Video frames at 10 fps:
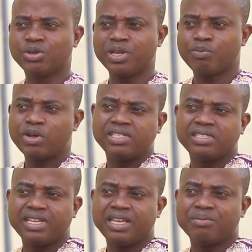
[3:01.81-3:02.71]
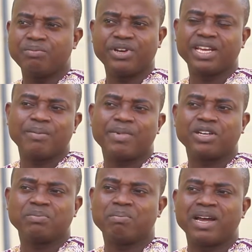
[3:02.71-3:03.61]
the policies they bring
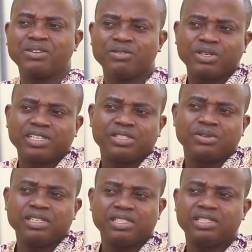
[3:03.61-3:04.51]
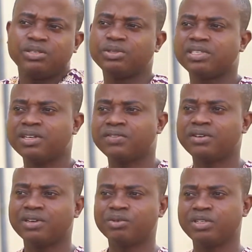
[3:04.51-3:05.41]
about might not necessarily suit the
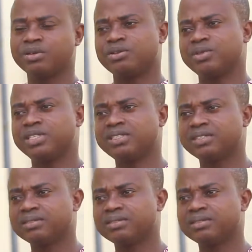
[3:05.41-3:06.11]
vulnerable in the community.